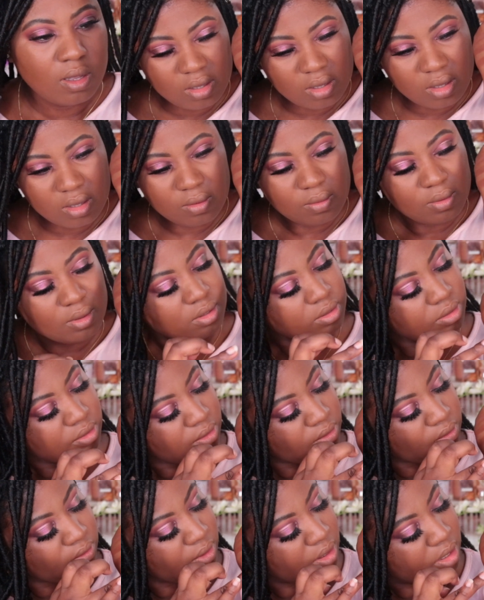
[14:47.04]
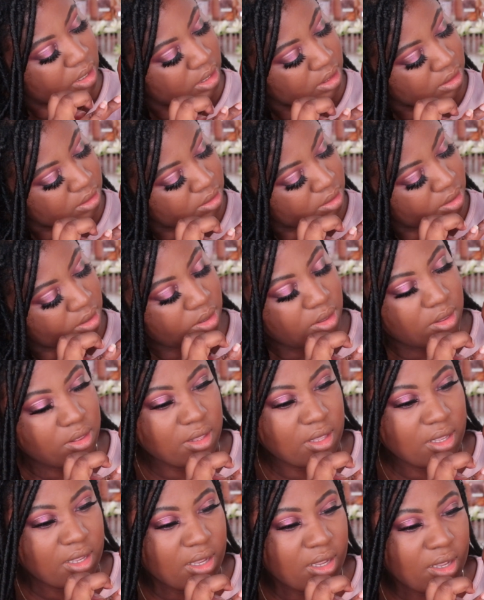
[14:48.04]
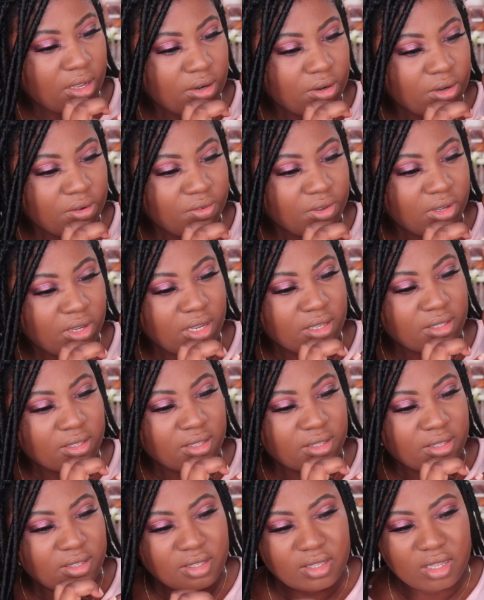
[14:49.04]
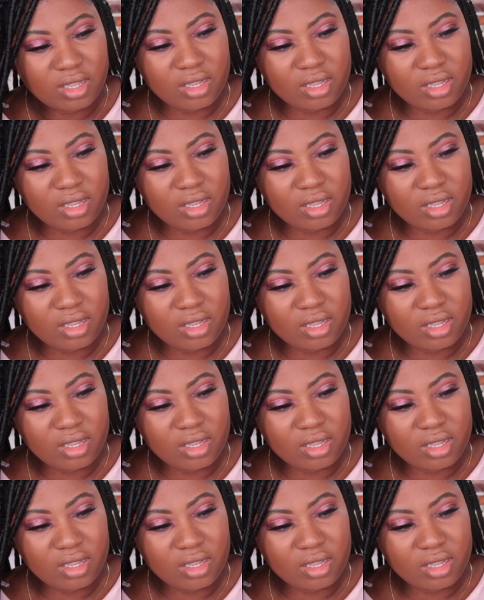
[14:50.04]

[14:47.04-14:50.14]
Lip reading: That one's right there. I don't know if you guys can see